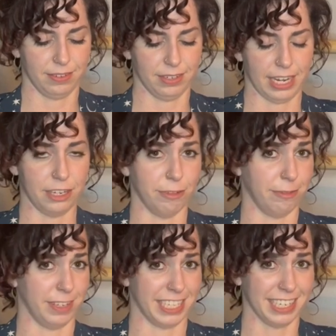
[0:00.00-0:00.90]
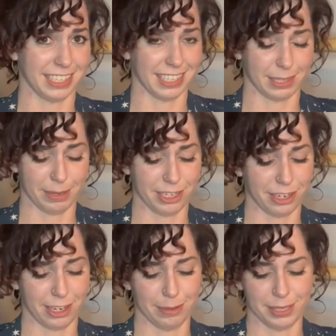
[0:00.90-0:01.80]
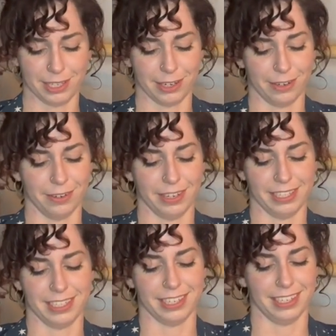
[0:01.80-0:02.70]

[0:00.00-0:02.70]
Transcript: I do physics as my job, so that's